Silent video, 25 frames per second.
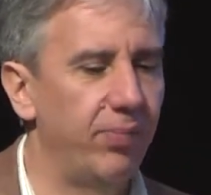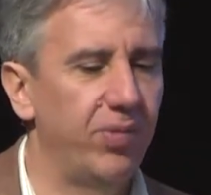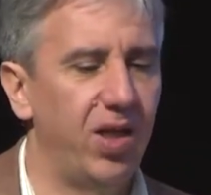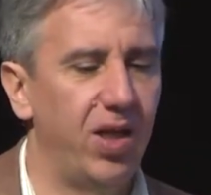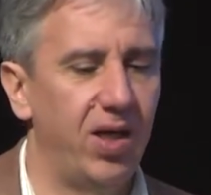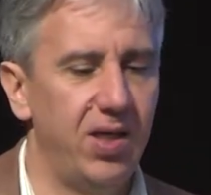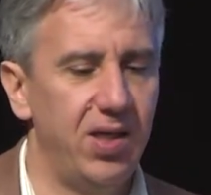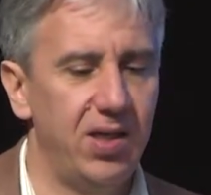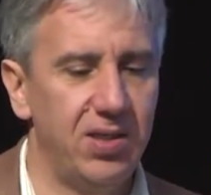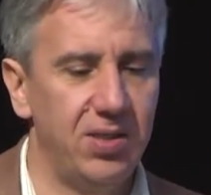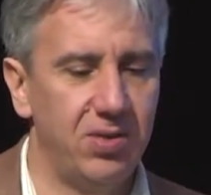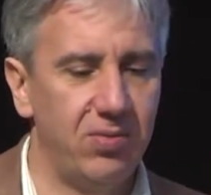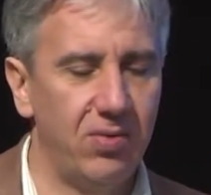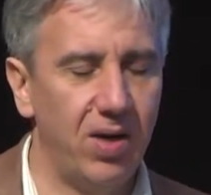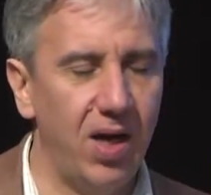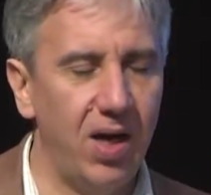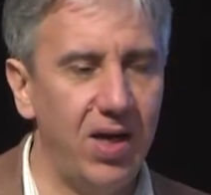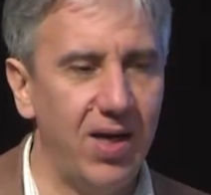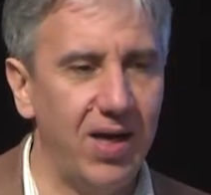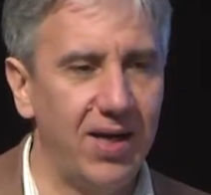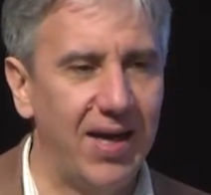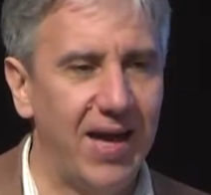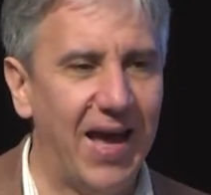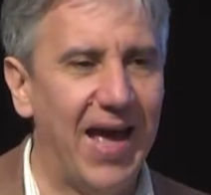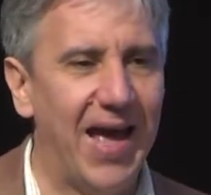there is
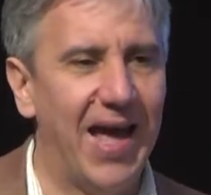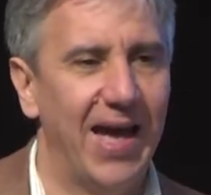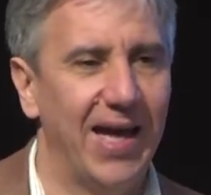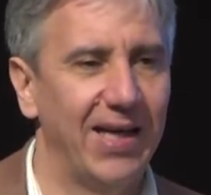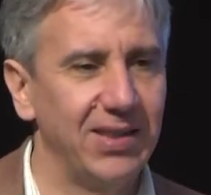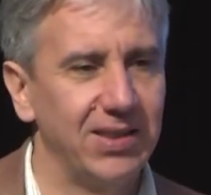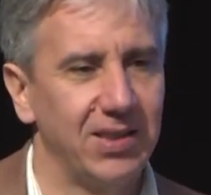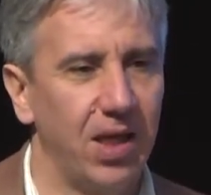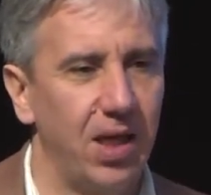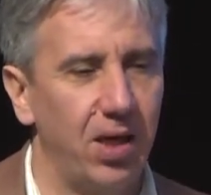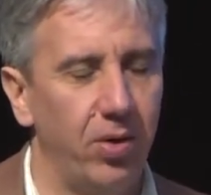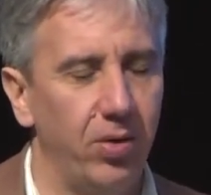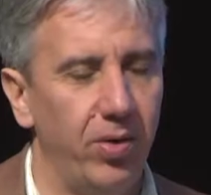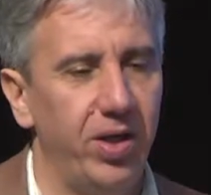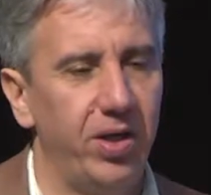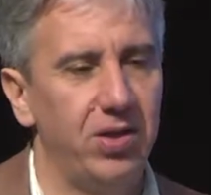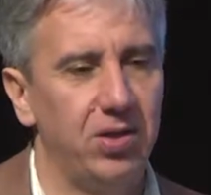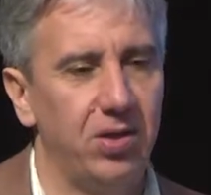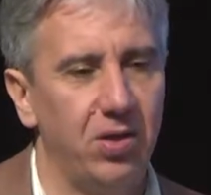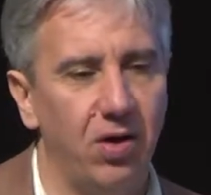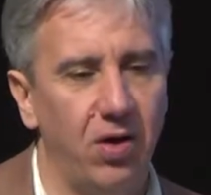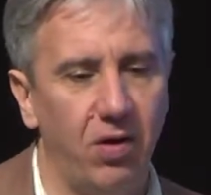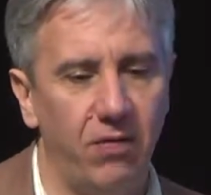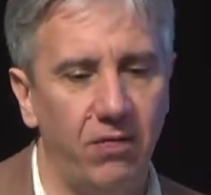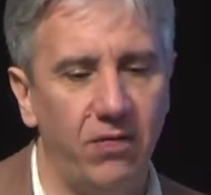really an
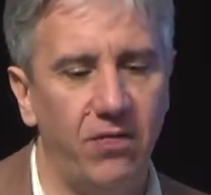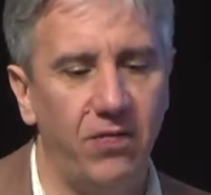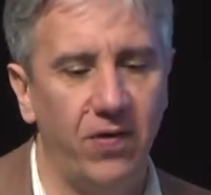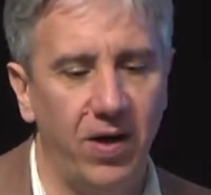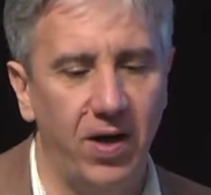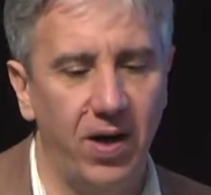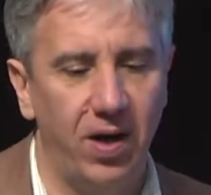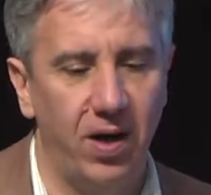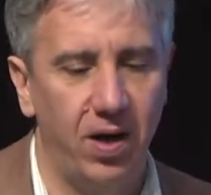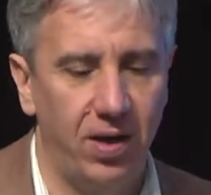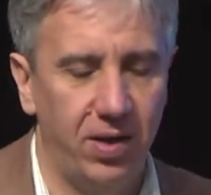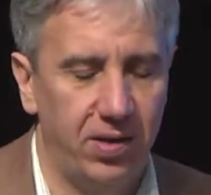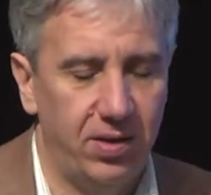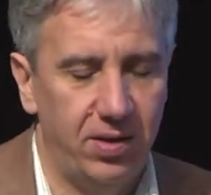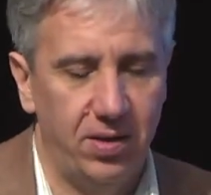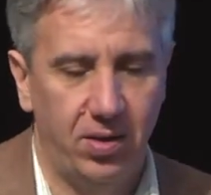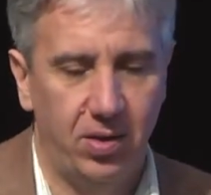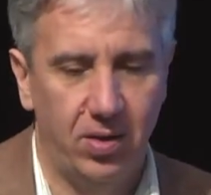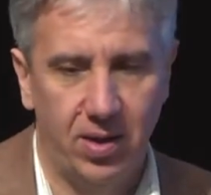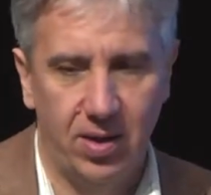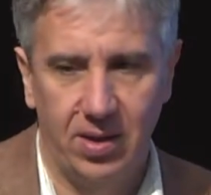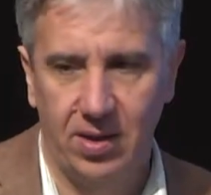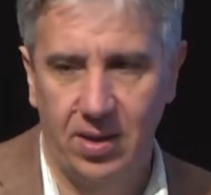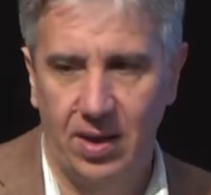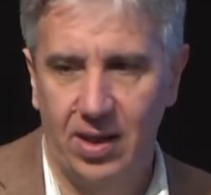acceleration of
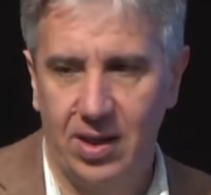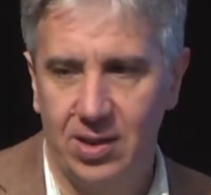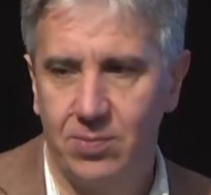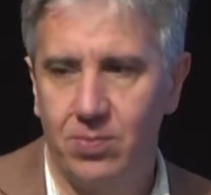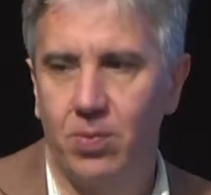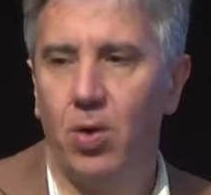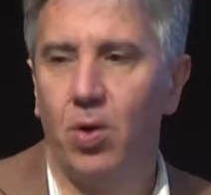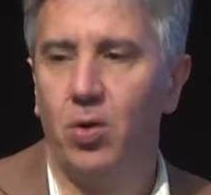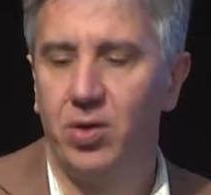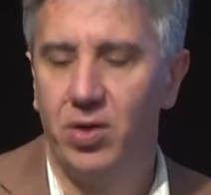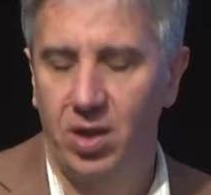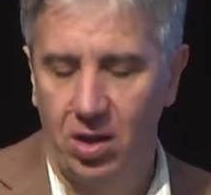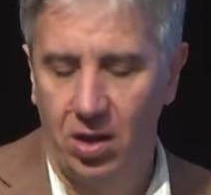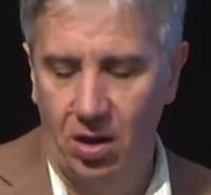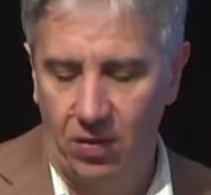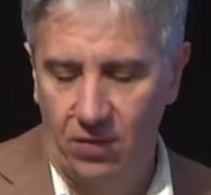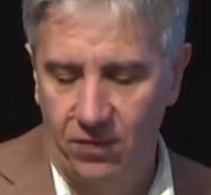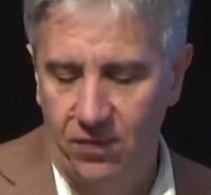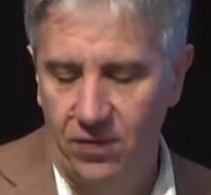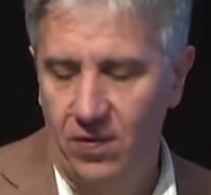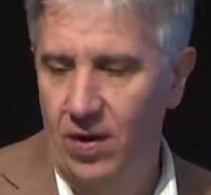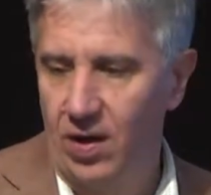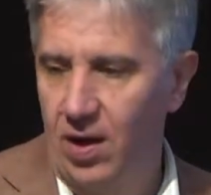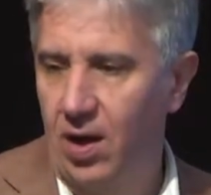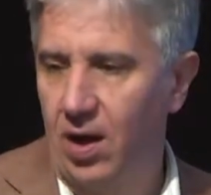the exploding
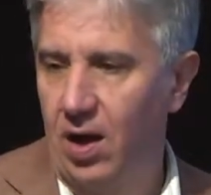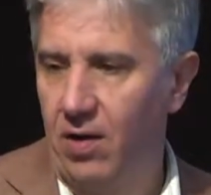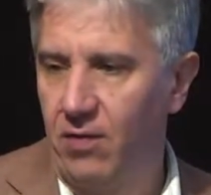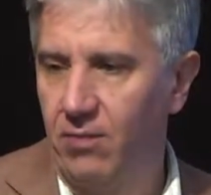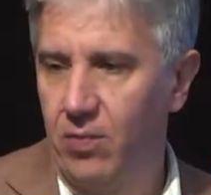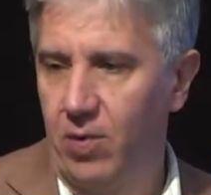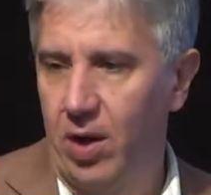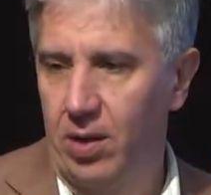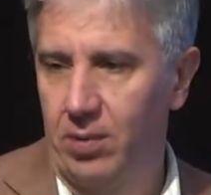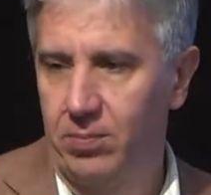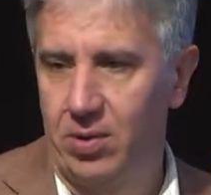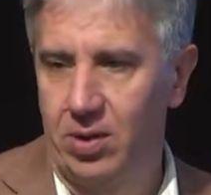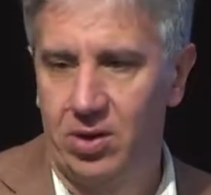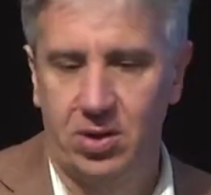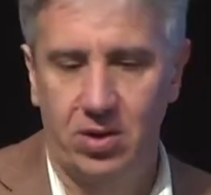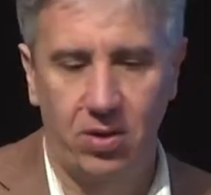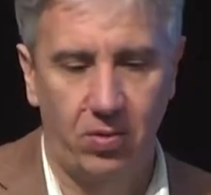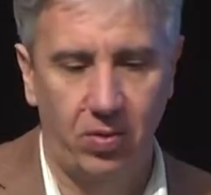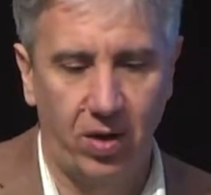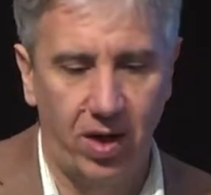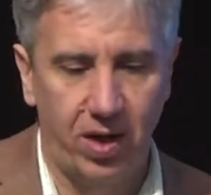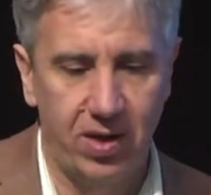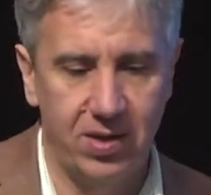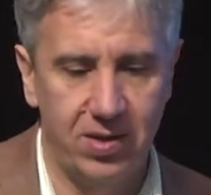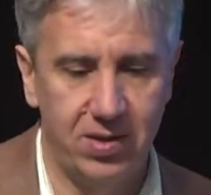of blood pressure
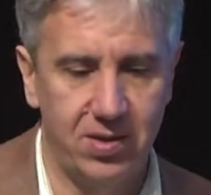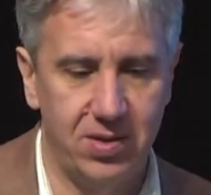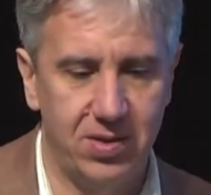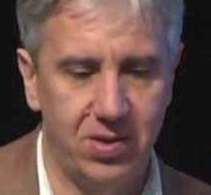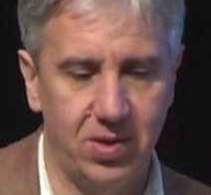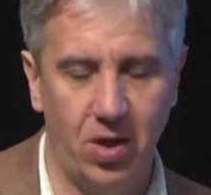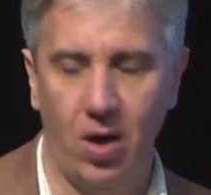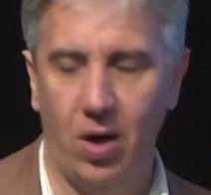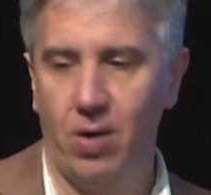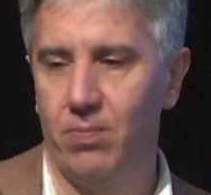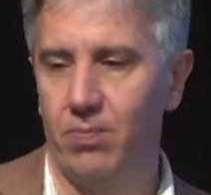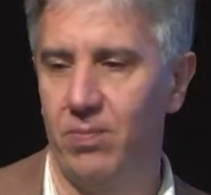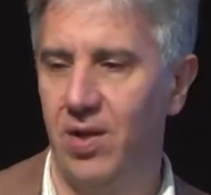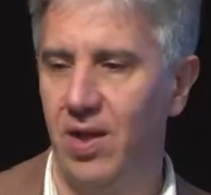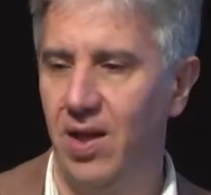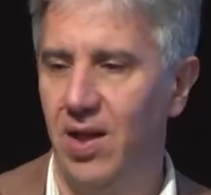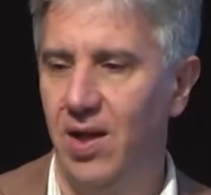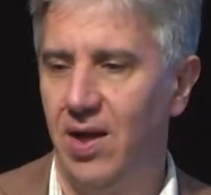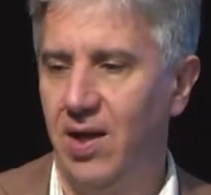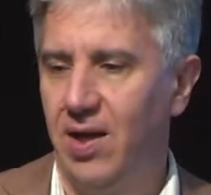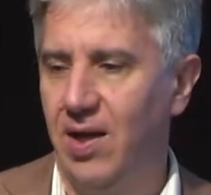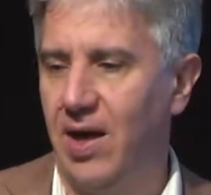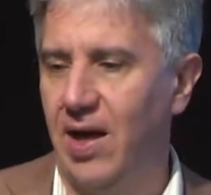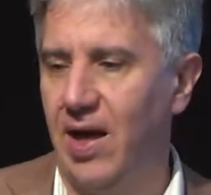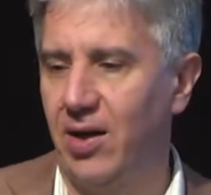rates. So,
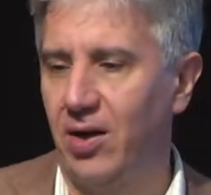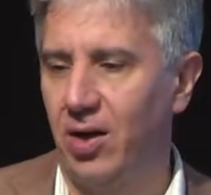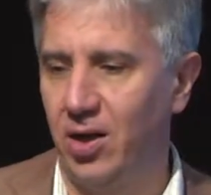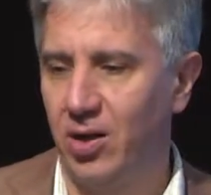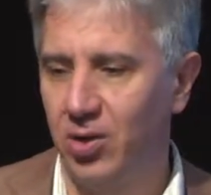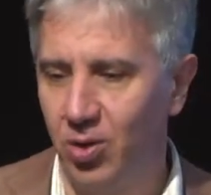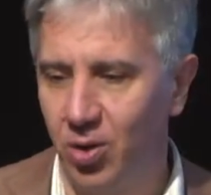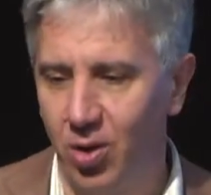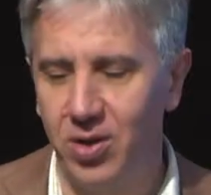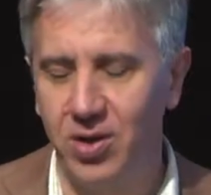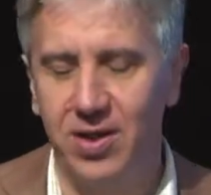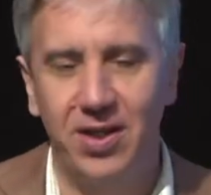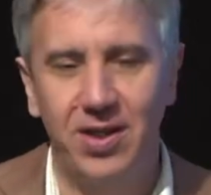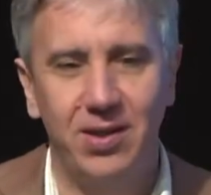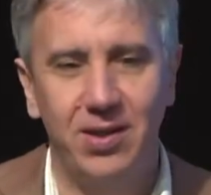and I don't